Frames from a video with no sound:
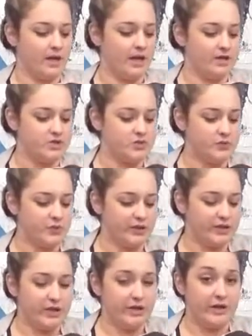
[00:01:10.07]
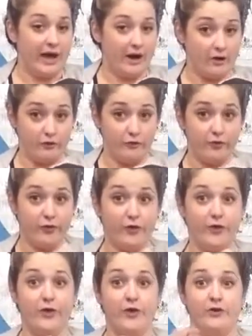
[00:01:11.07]
It's really
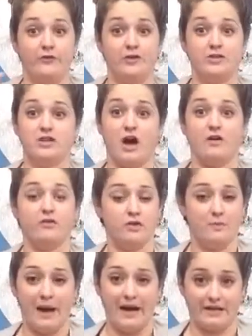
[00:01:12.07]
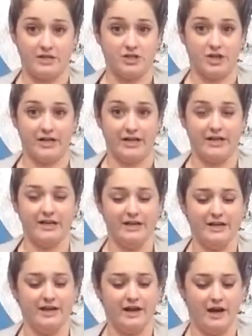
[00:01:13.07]
helpful first off with potty training.
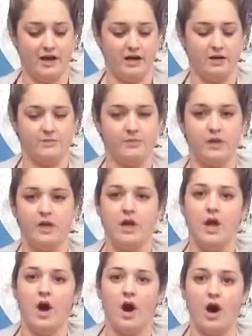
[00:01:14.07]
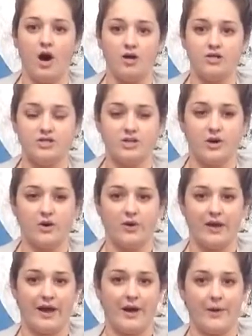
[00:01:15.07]
Also,
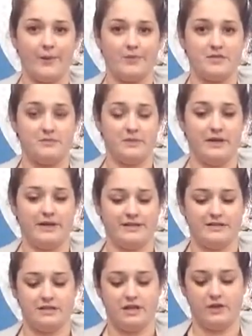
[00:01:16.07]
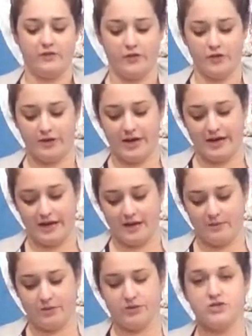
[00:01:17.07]
it helps because if you're not
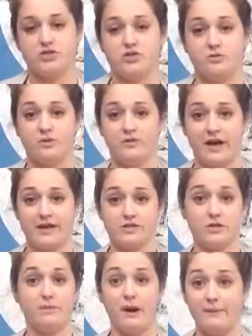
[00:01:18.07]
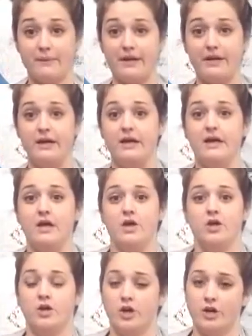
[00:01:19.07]
able to supervise your puppy,
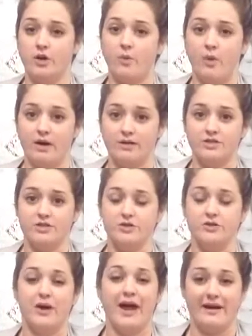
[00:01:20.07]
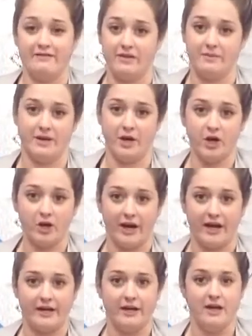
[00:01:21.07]
you're going to want to have them in a
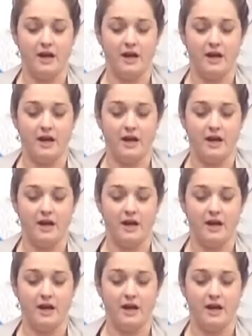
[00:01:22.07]
crate.